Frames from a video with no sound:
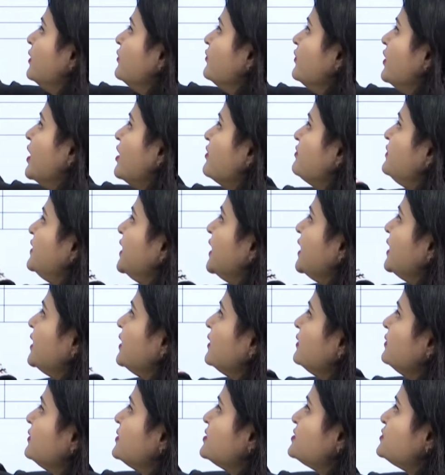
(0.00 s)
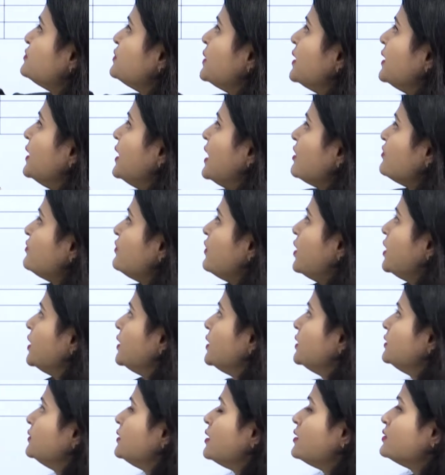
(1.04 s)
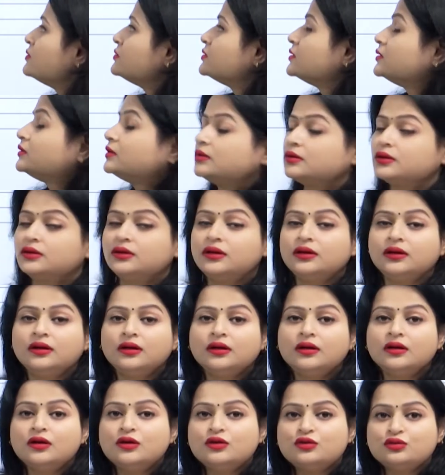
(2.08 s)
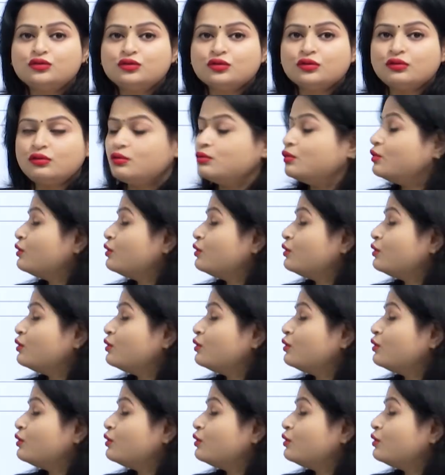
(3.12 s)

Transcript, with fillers: We have taken this 1 lakh 40,000. So,